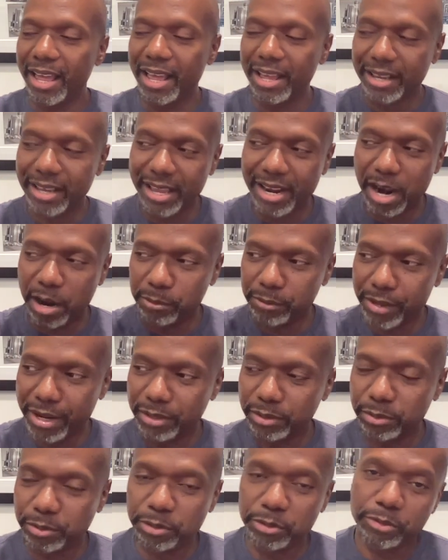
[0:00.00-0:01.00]
And I ran
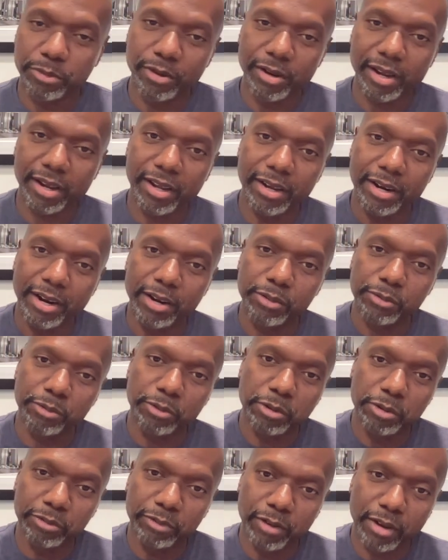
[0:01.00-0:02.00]
to the truck, and I
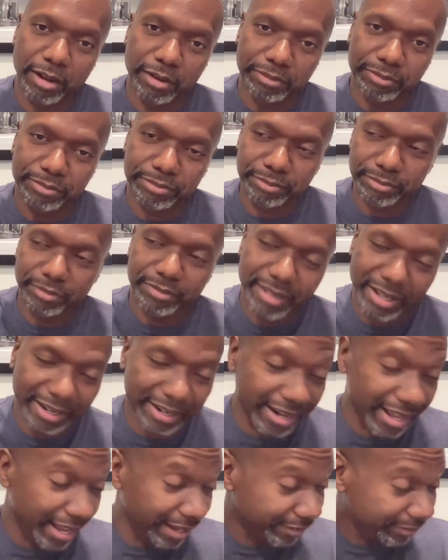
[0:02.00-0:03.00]
drove off and
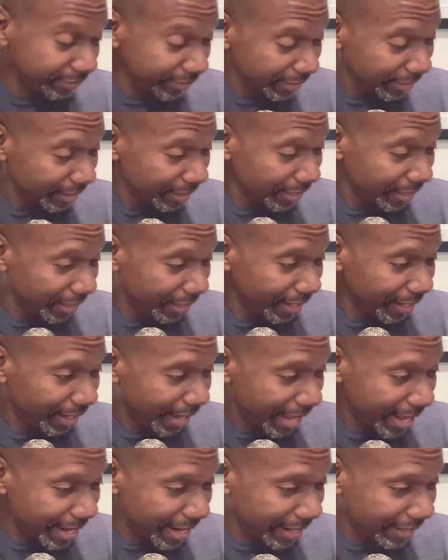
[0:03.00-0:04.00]
left.
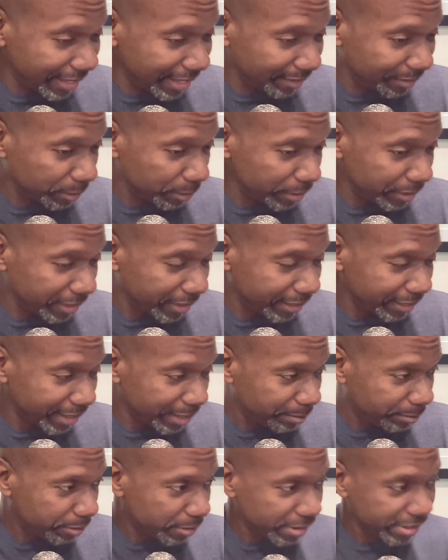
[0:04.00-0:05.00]
And I never went under their
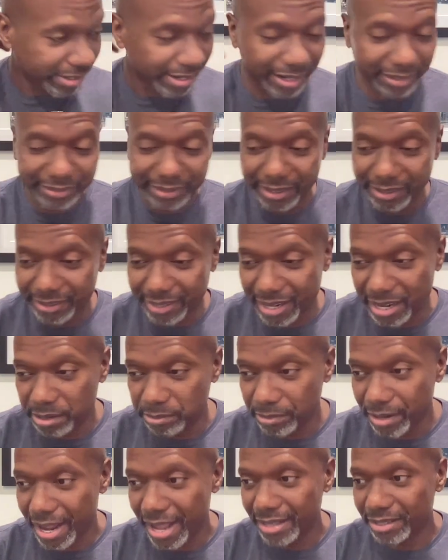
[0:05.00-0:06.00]
porch and got their dead
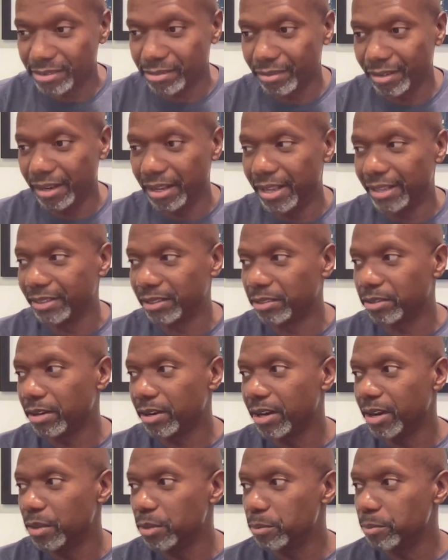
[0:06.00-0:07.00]
rat, so they had to
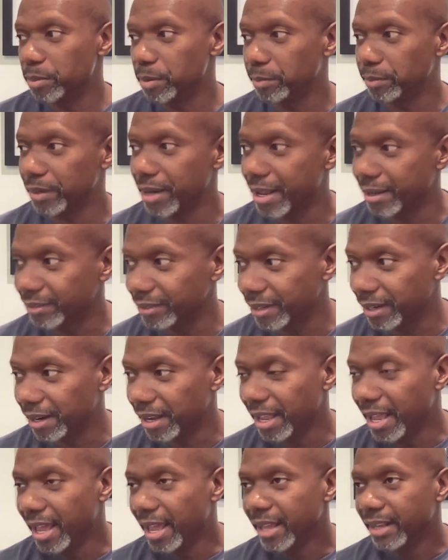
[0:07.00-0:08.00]
call other people out there.
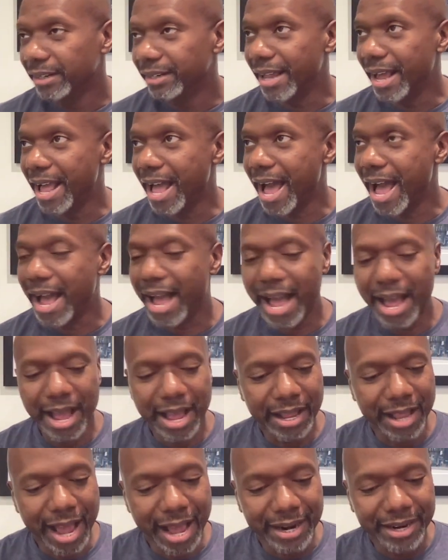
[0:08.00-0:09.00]
That
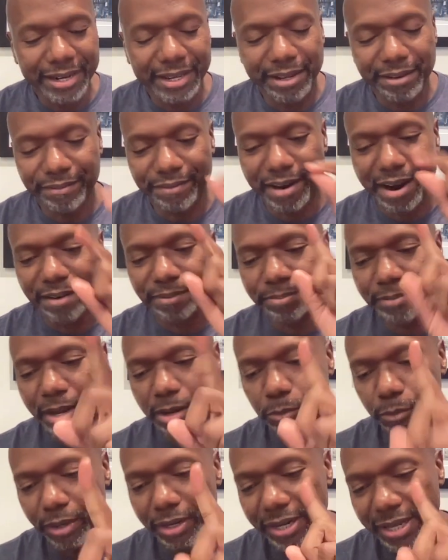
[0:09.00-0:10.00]
I didn't get fired from that
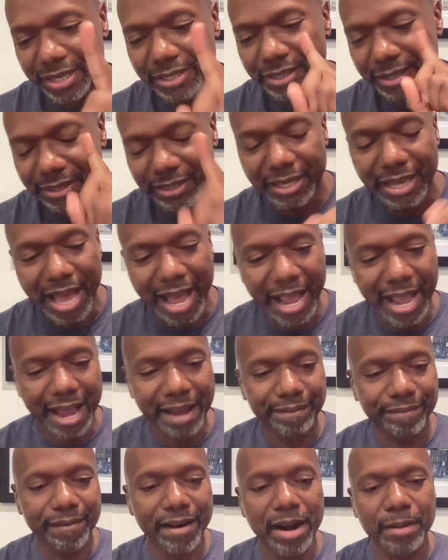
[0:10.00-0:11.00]
one incident. I
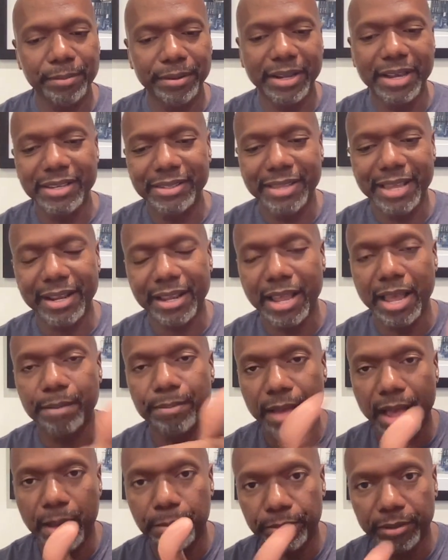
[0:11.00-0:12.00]
got fired because that kept
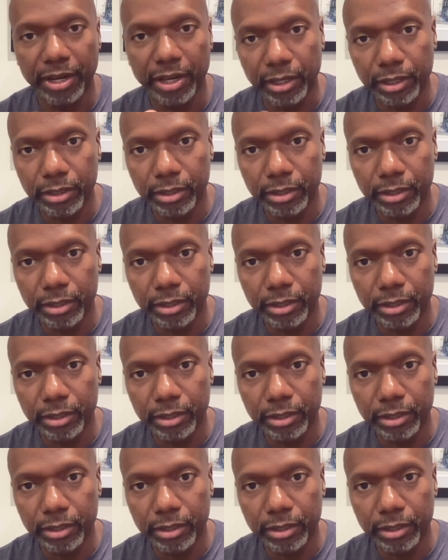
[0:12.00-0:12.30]
happening.